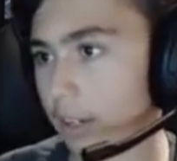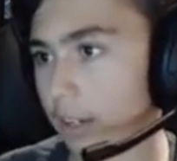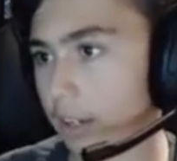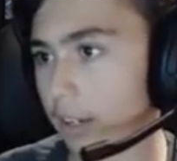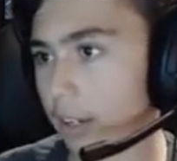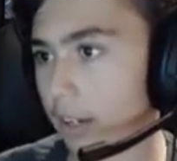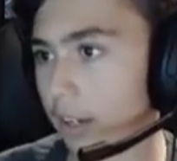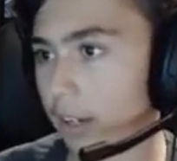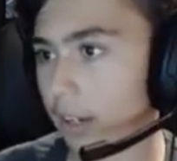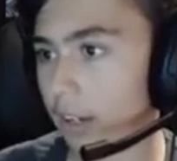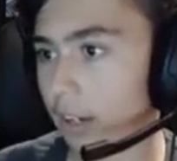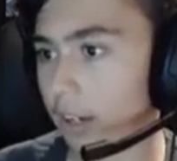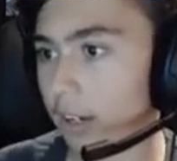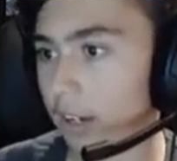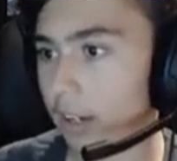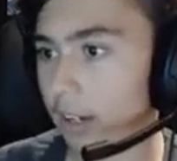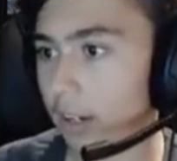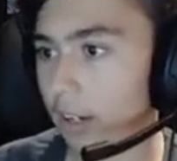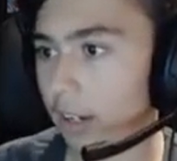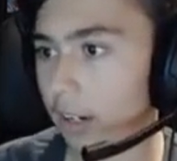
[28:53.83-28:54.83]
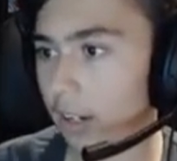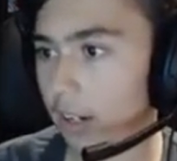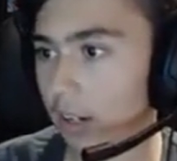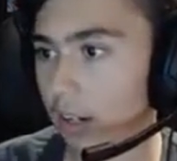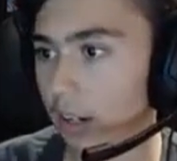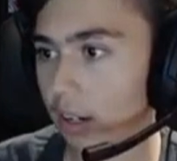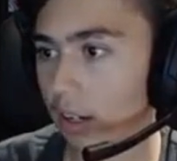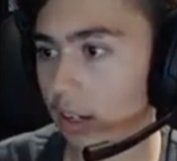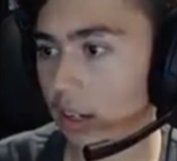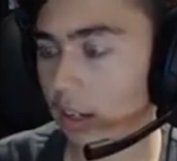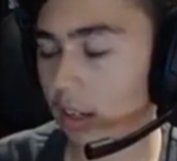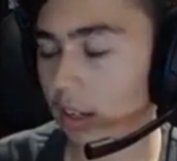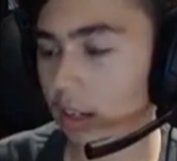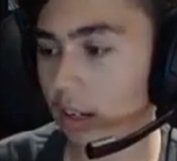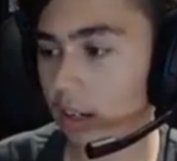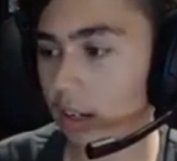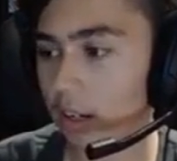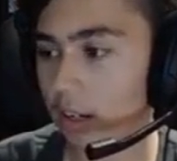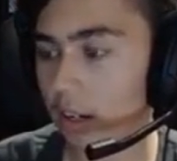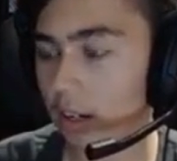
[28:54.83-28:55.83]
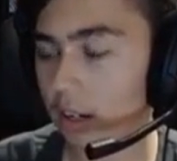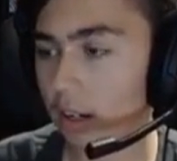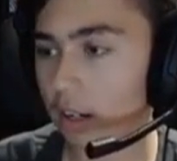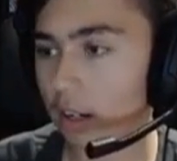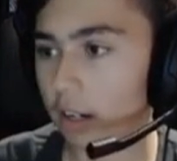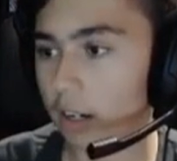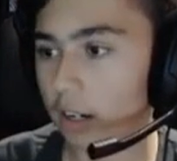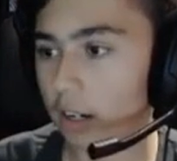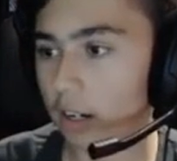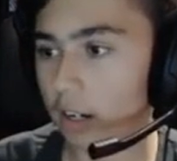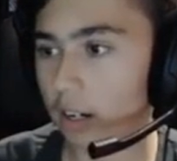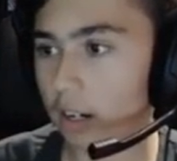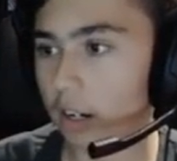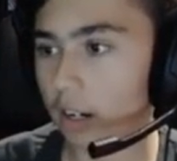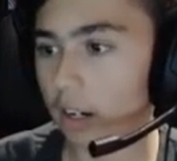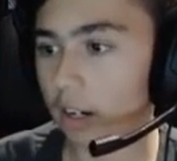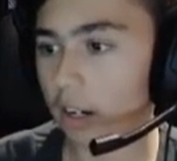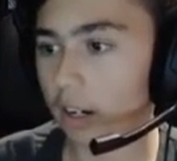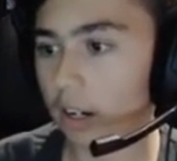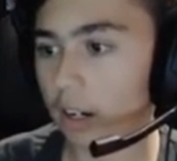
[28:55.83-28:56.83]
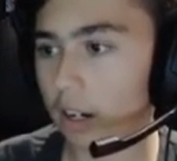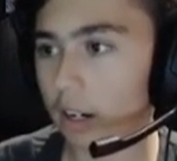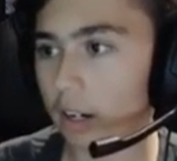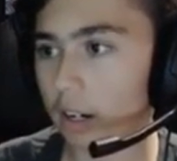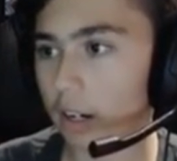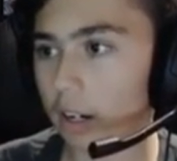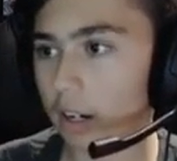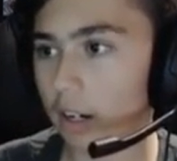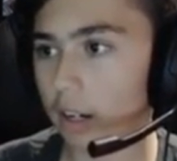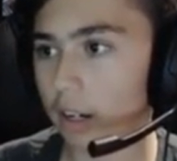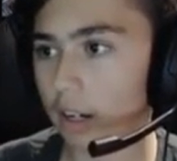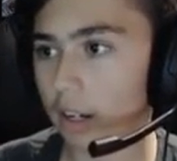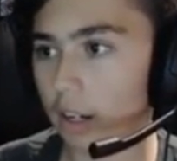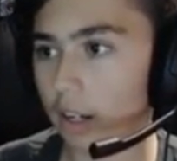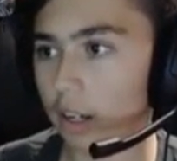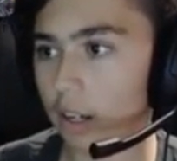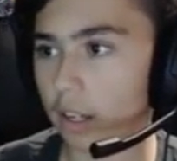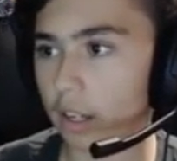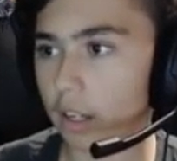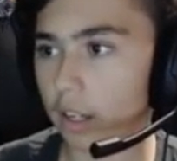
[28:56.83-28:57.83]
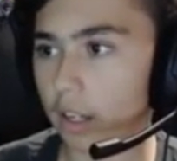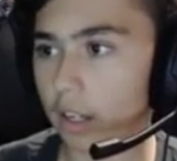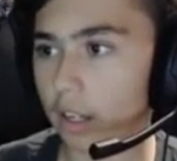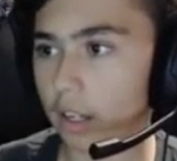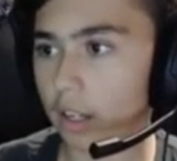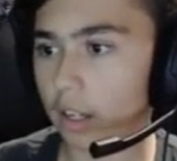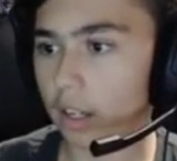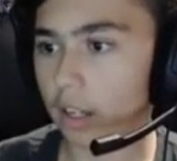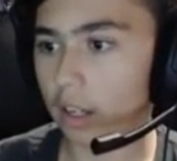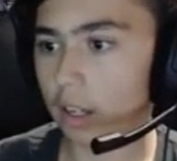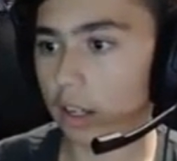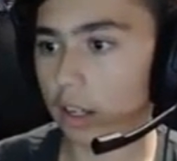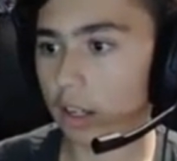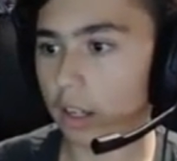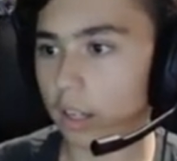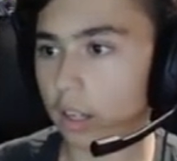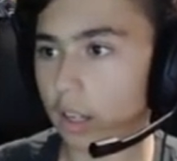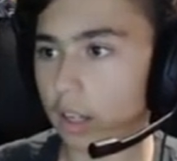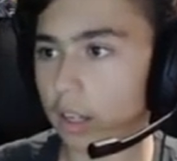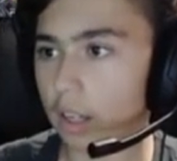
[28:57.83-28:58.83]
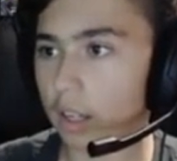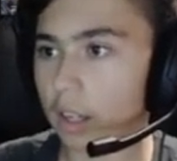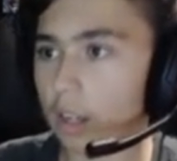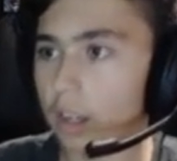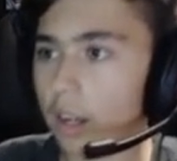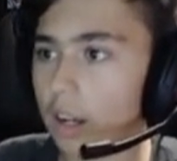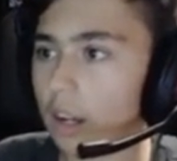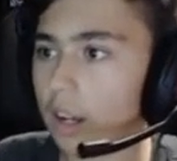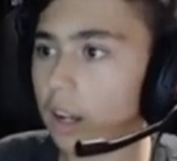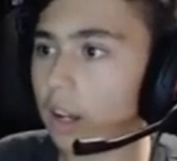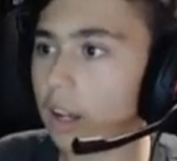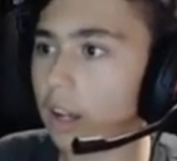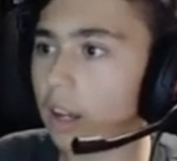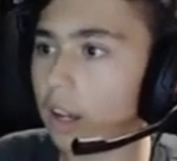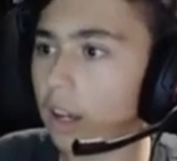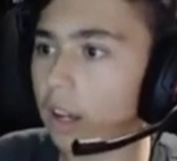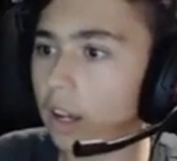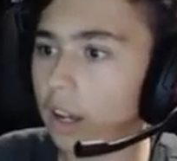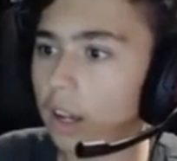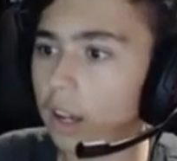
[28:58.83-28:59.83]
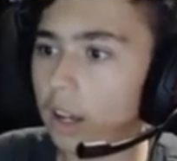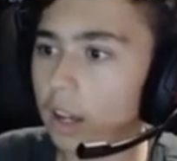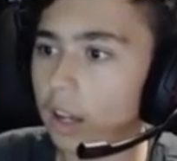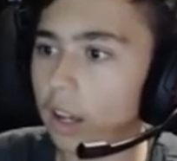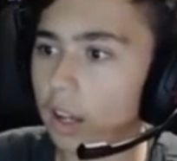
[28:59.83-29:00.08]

(silence)